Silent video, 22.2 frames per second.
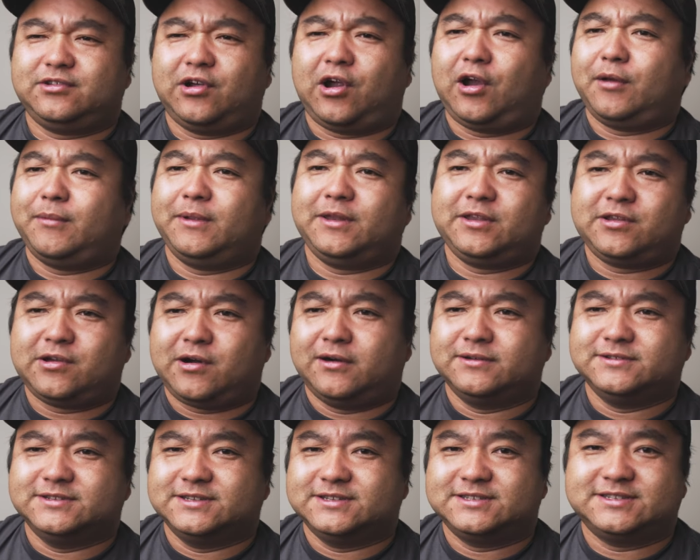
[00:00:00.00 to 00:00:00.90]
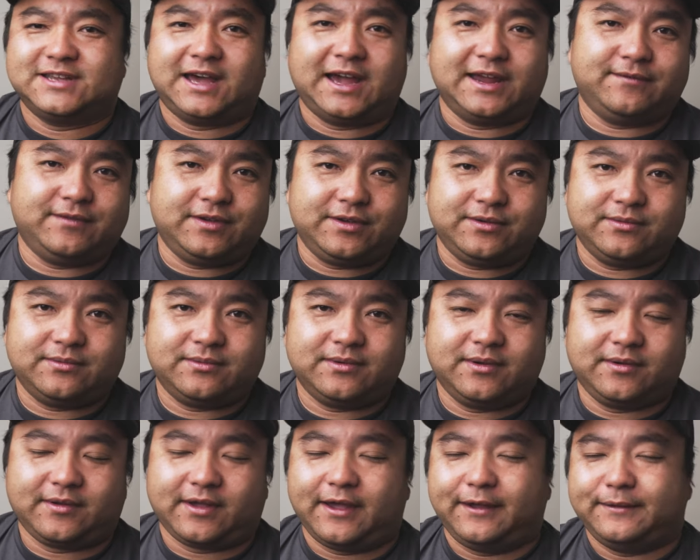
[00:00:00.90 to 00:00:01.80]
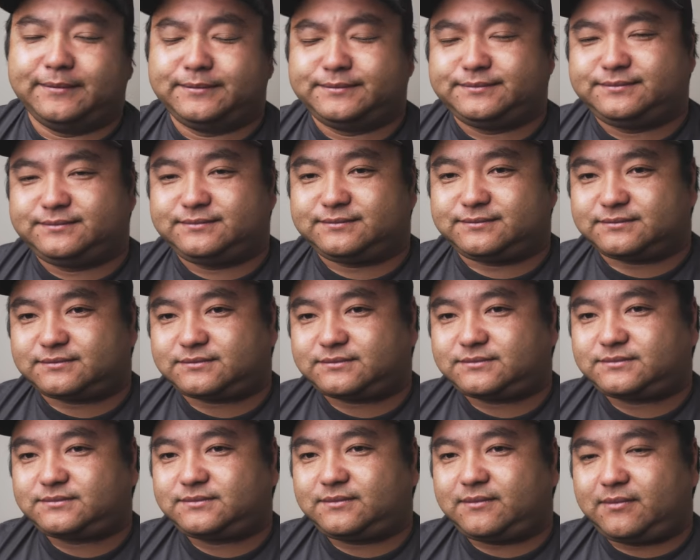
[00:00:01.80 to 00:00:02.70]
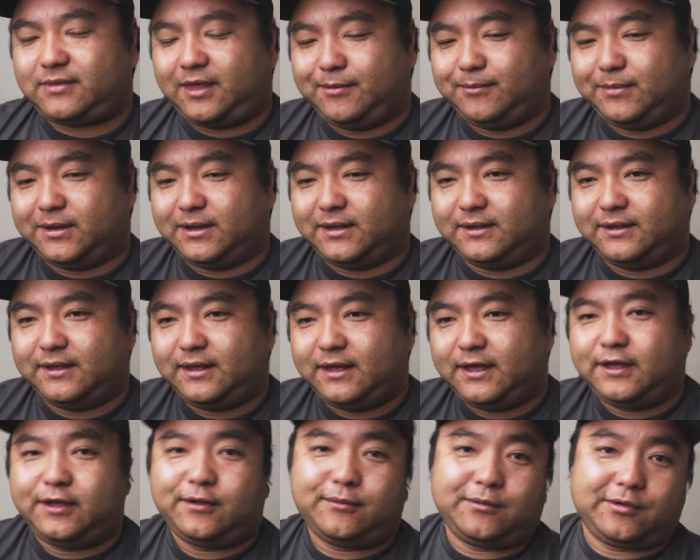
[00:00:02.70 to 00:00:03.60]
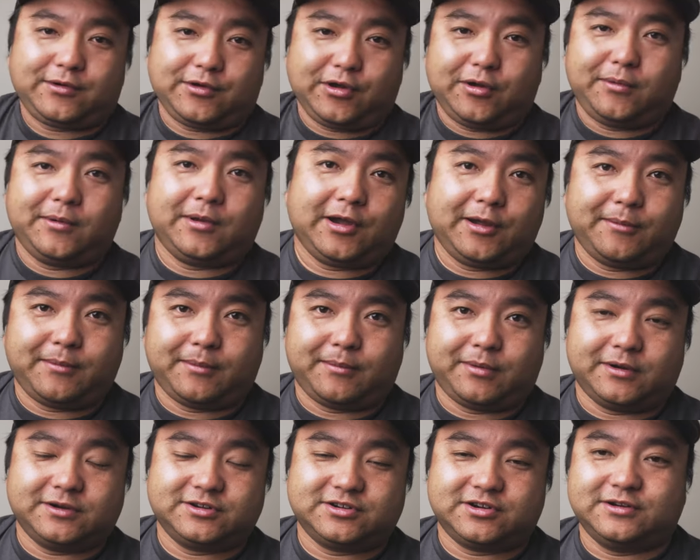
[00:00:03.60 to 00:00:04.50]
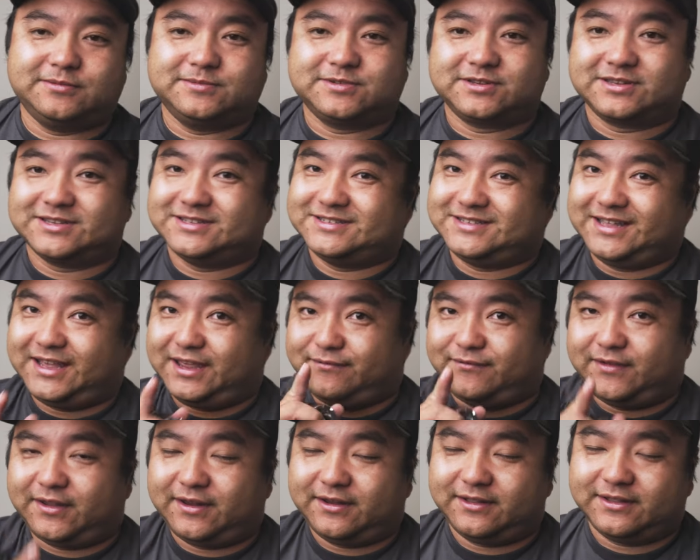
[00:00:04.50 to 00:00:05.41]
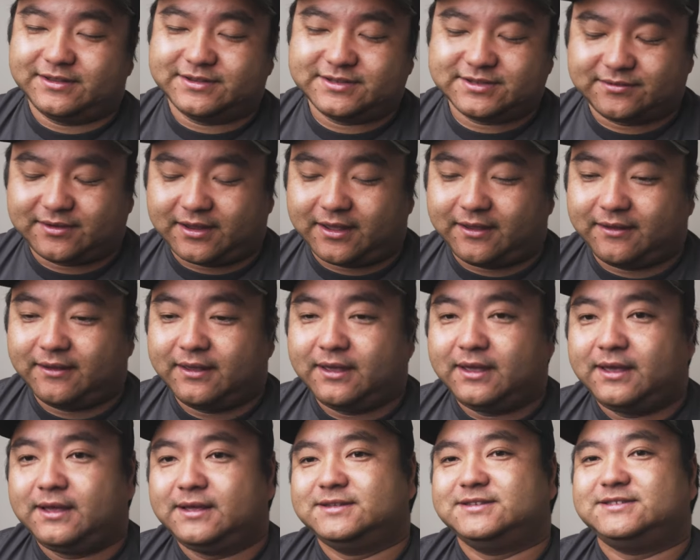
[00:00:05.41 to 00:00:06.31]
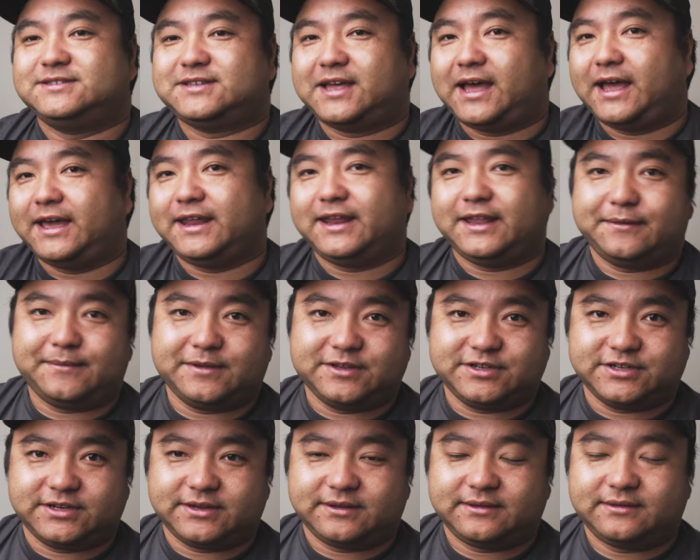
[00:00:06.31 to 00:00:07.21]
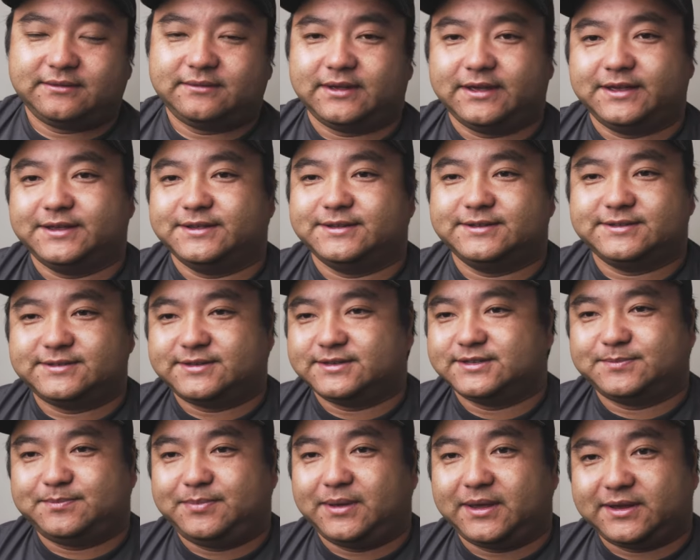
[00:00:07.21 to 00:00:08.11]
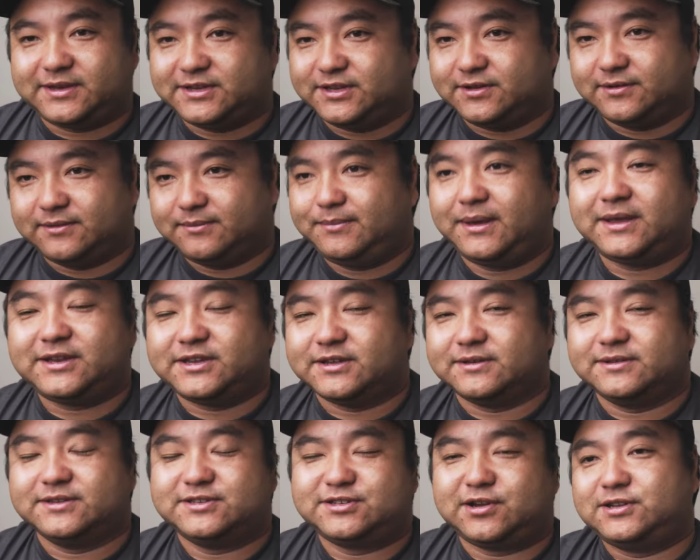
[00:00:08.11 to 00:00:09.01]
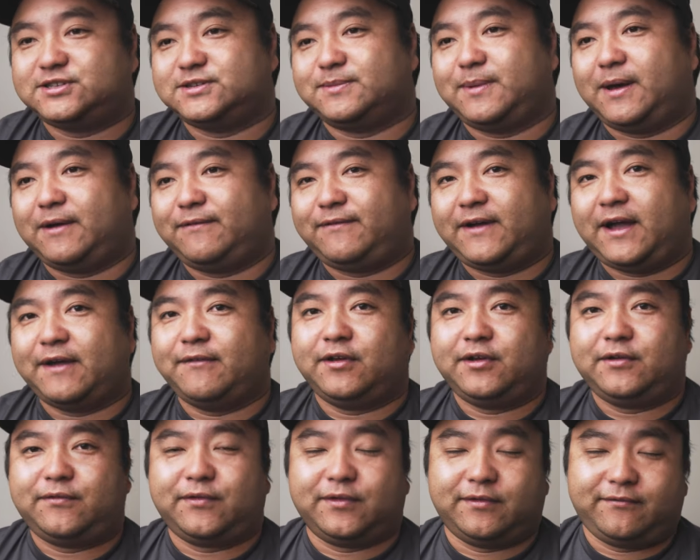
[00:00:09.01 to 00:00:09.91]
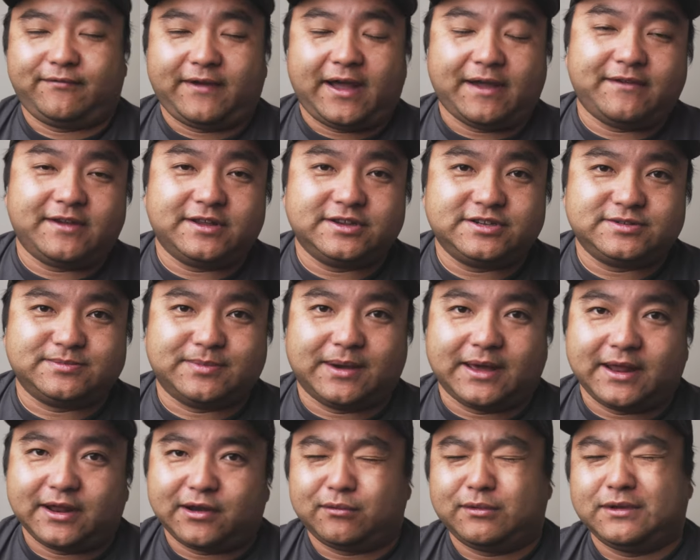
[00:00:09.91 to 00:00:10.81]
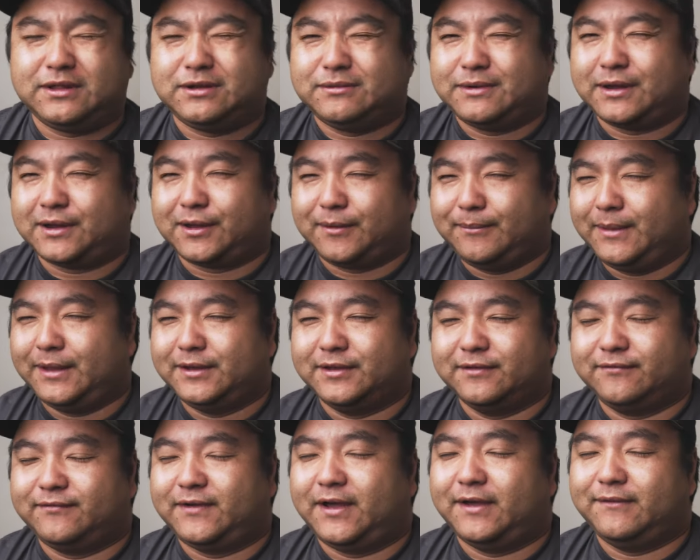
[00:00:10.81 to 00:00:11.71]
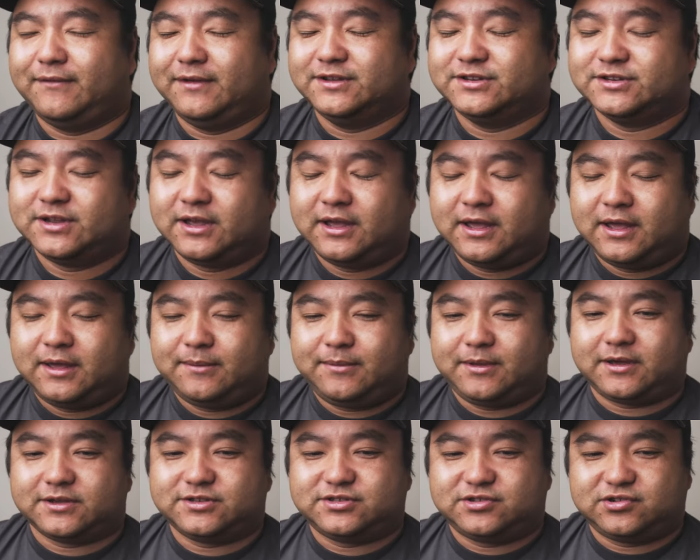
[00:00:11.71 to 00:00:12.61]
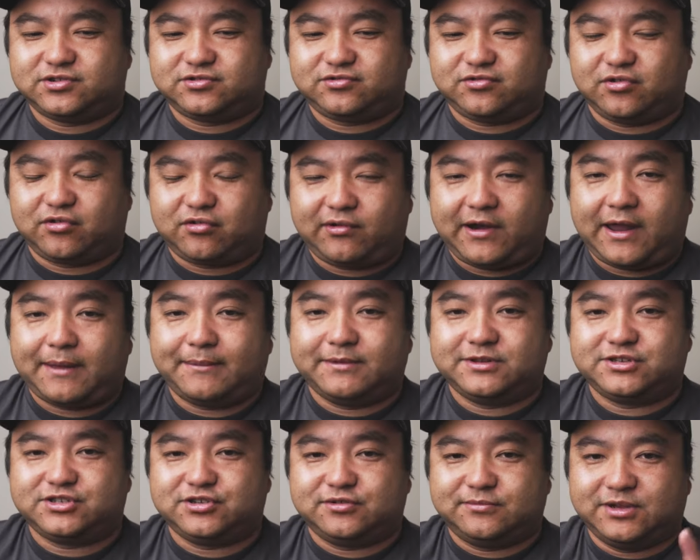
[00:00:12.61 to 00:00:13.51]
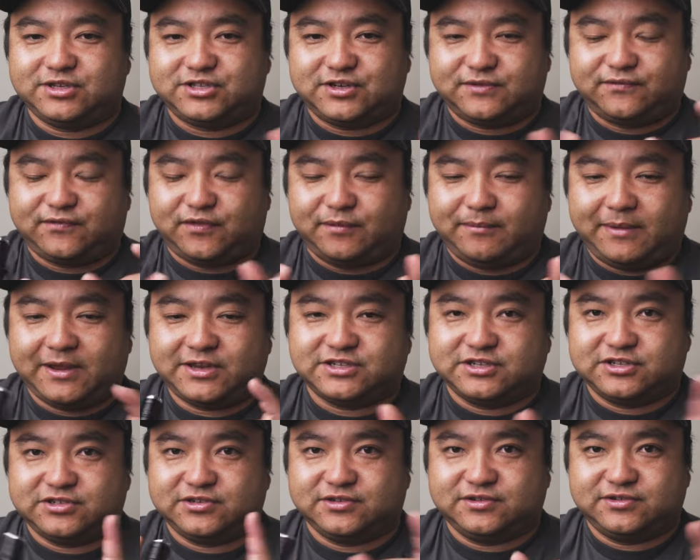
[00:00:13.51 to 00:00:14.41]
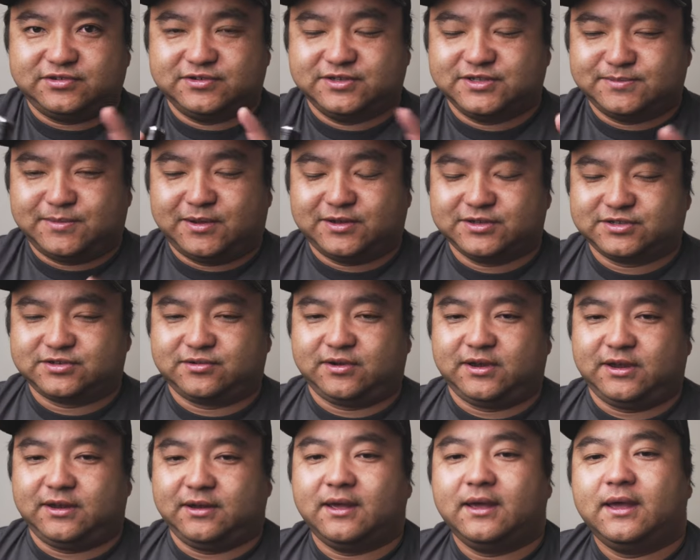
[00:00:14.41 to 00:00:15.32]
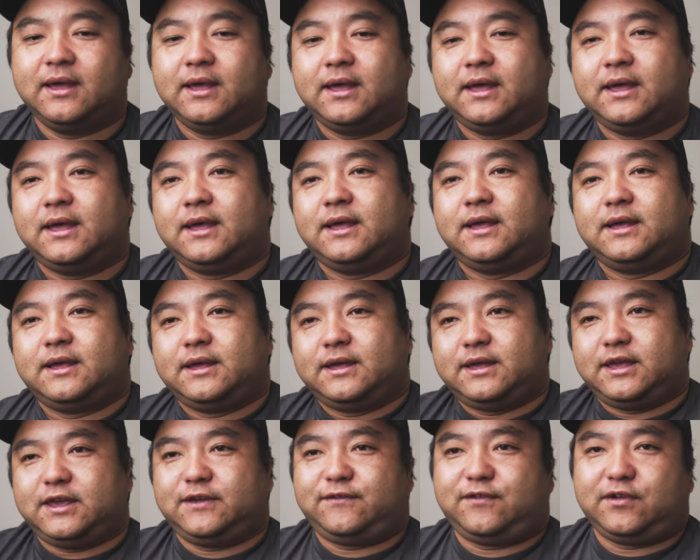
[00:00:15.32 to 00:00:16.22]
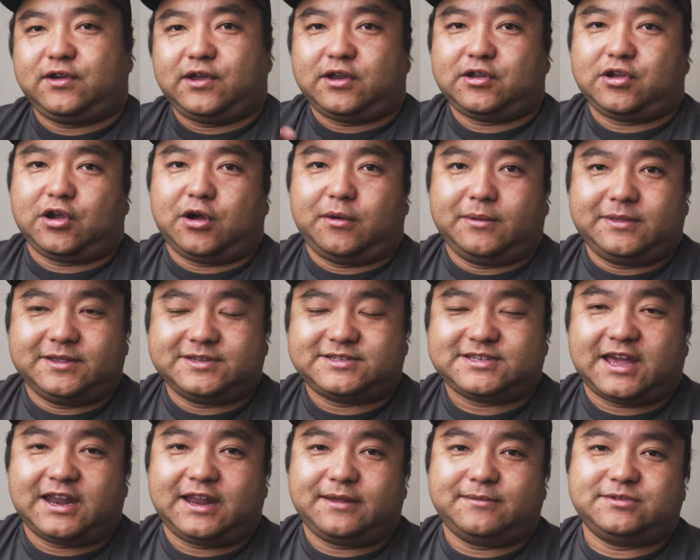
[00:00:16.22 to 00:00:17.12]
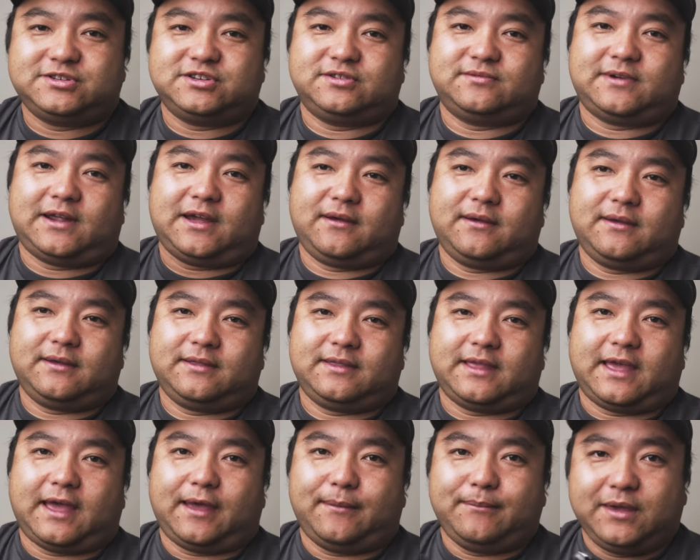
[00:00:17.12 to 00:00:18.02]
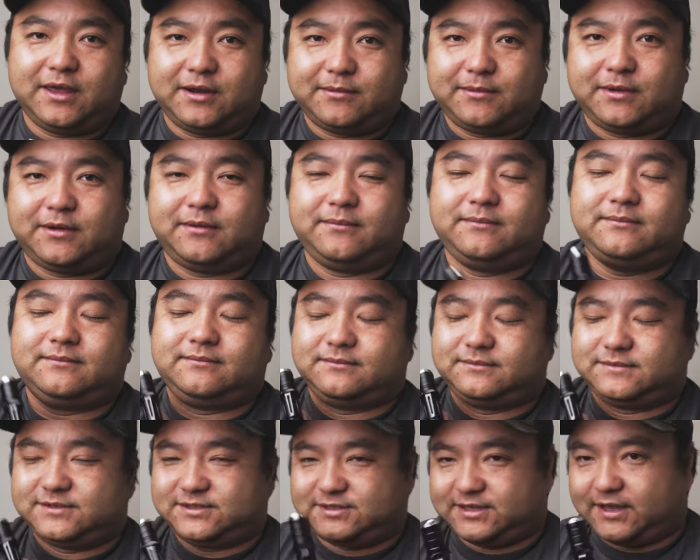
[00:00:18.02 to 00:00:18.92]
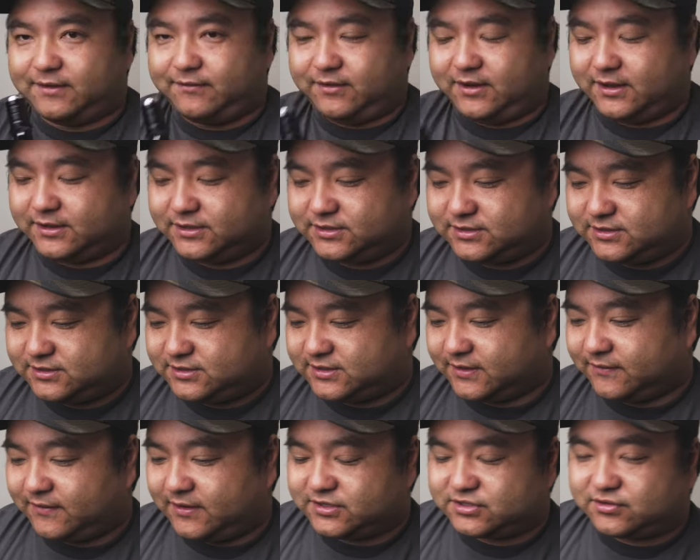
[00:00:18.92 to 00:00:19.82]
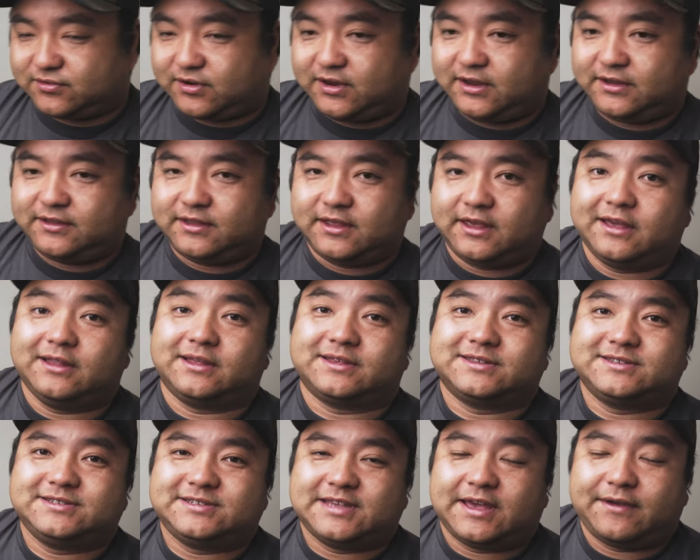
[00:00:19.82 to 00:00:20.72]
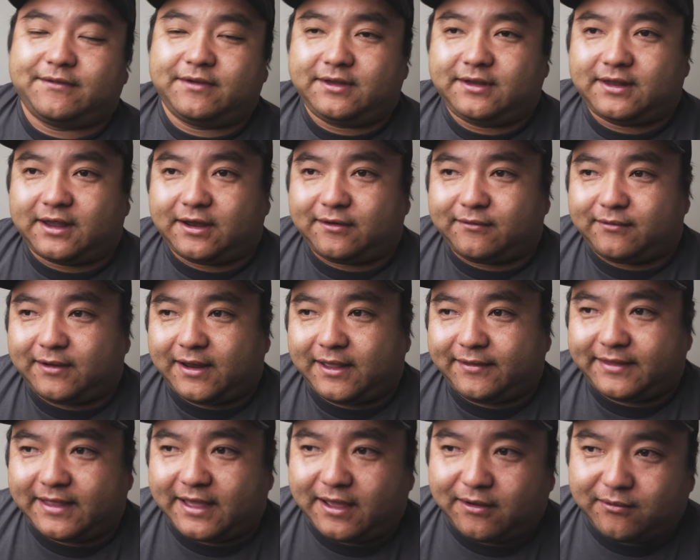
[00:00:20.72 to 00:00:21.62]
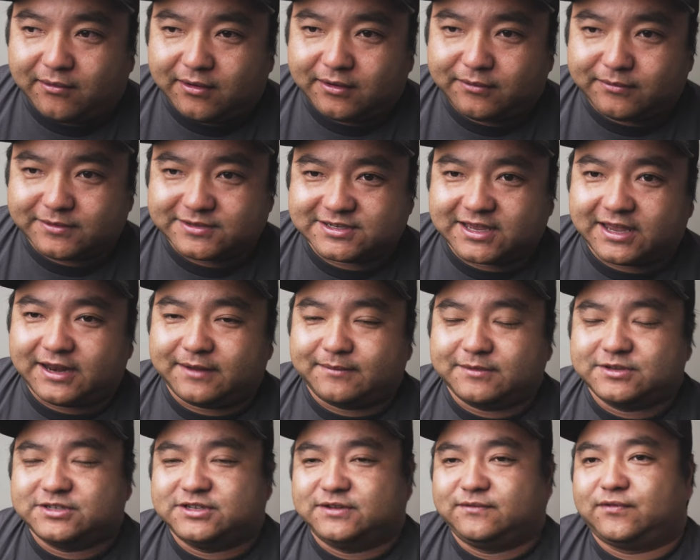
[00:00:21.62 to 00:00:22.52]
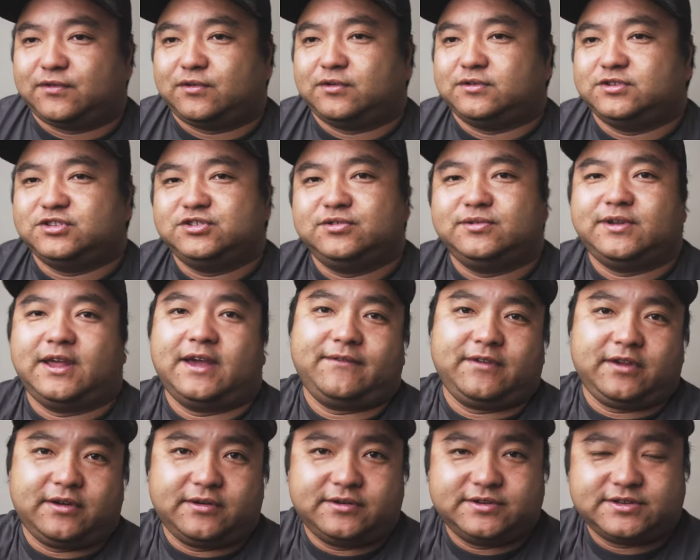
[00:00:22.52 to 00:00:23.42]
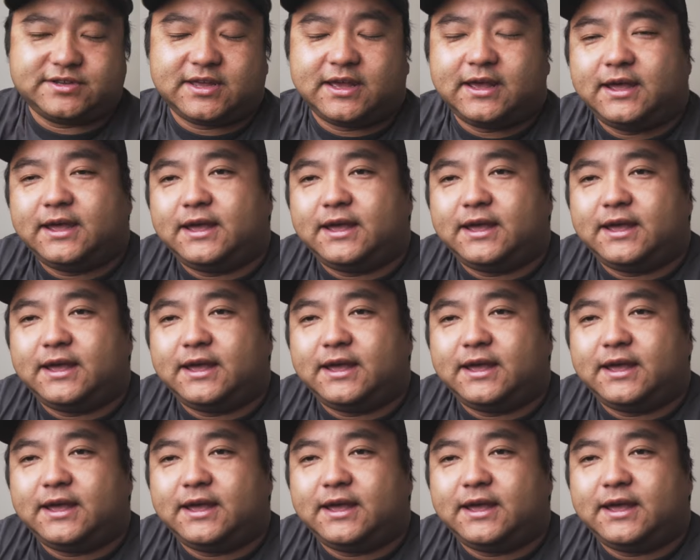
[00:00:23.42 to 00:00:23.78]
Garmin calls it side view, okay? But we're going with humminbird terms because they invented this, okay? Side imaging is big deal. Big deal. Starts about 500 for the 5-inch, but I don't really recommend the 5-inch because you're cramming too much information into a small screen. If you're going to go with the side imaging route, at minimum, 7-inch. 7-inch screen, Helix 7. I ran that one with side imaging for 2.5 years.